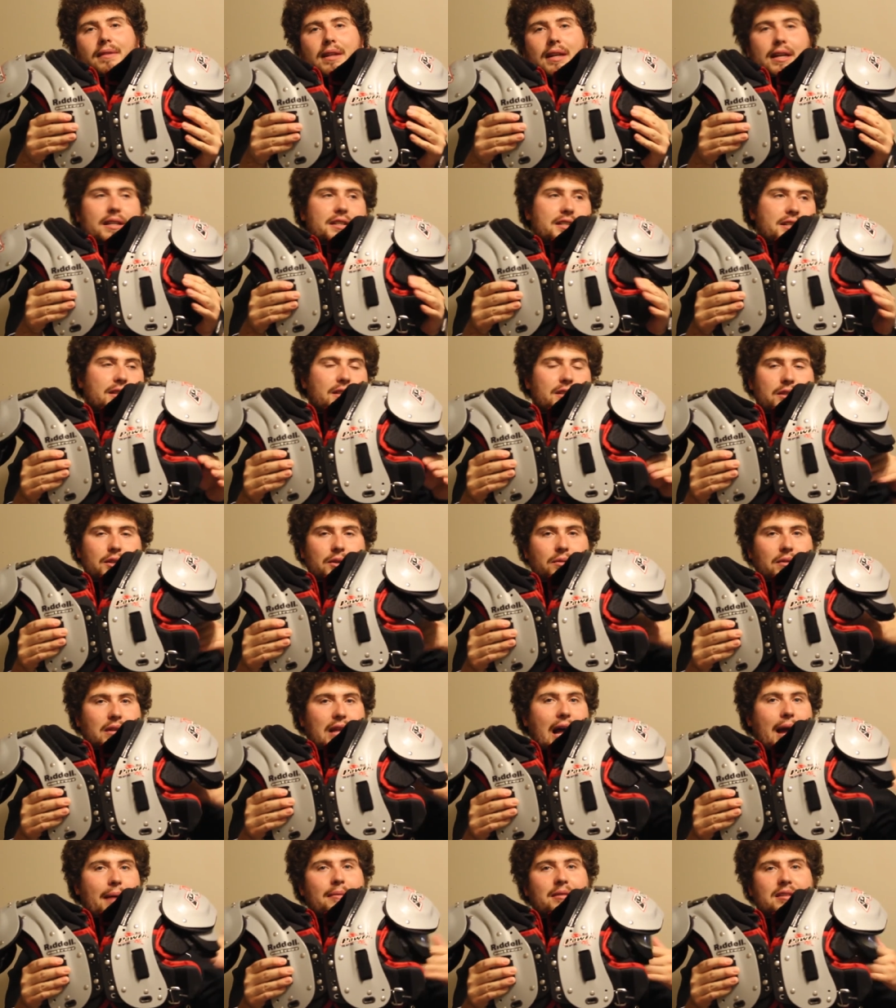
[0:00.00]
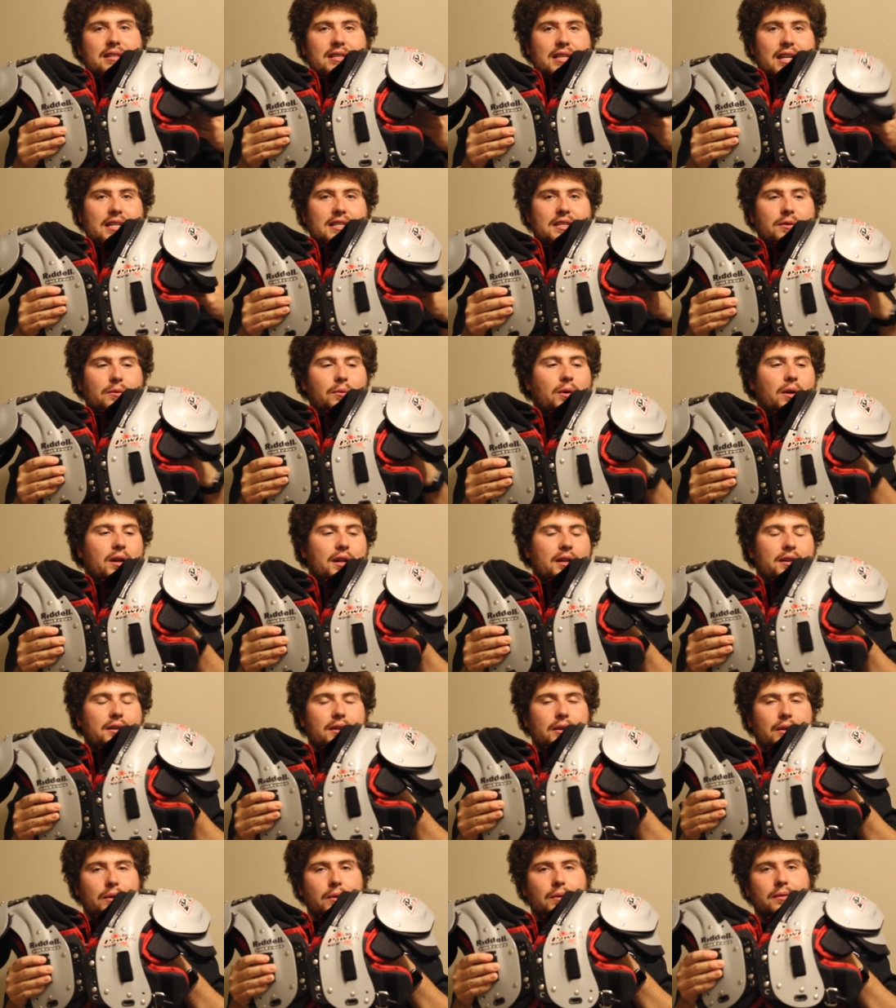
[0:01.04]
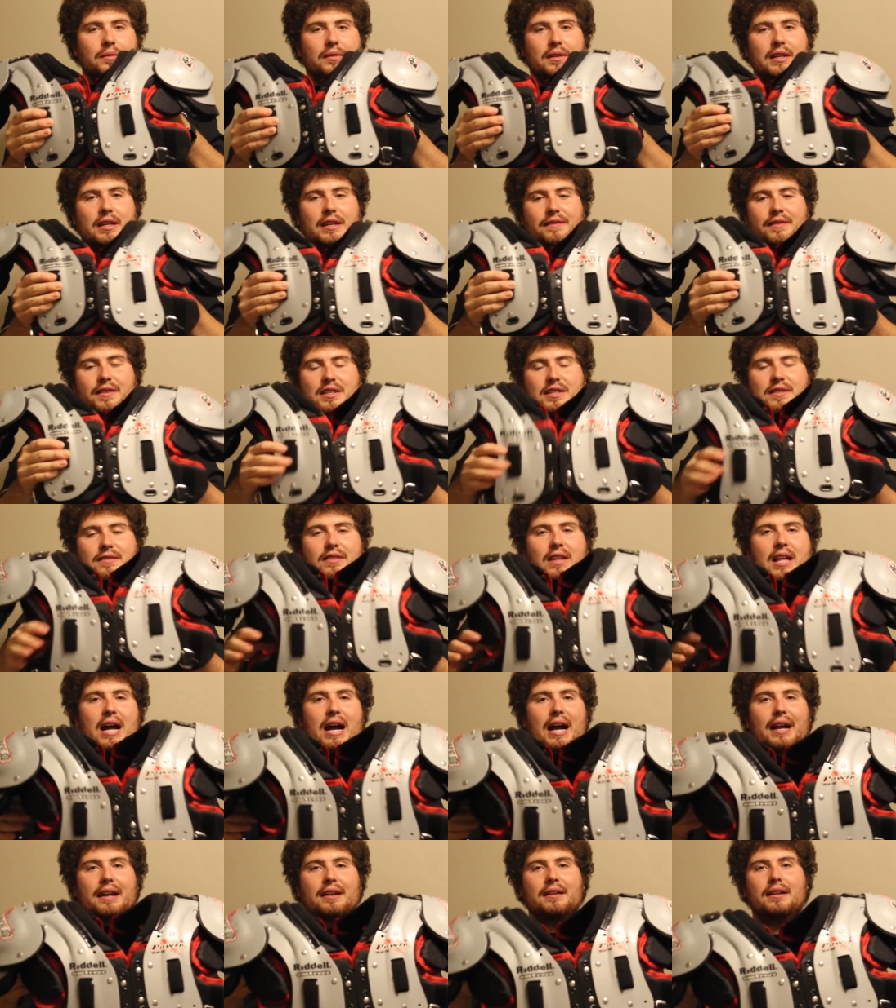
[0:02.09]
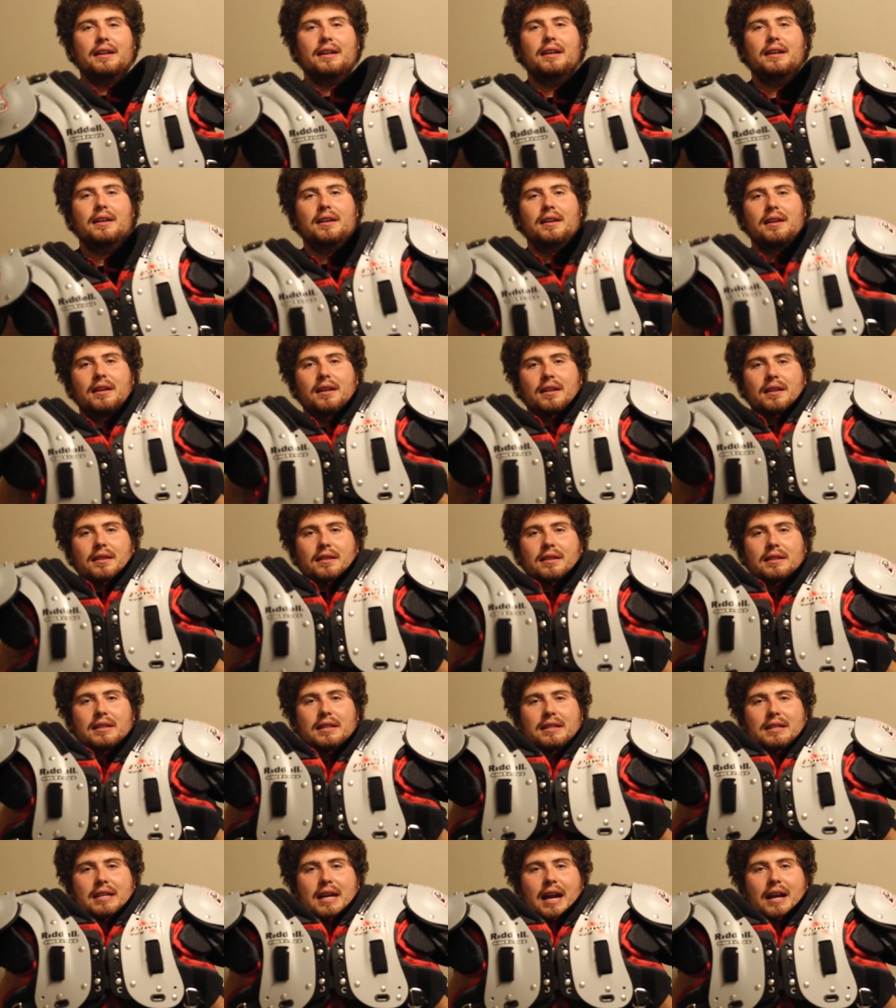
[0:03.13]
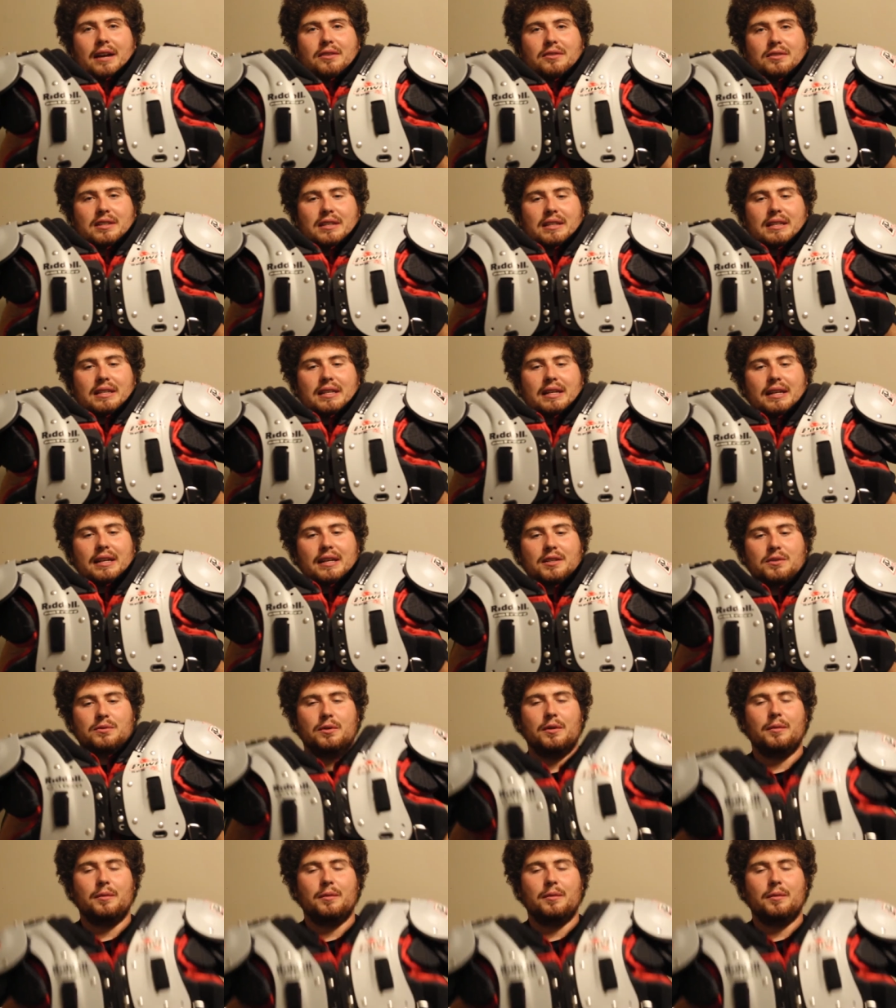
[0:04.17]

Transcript: each of the two lineman sets that we're going to do, the defensive line, the D tackles and D ends.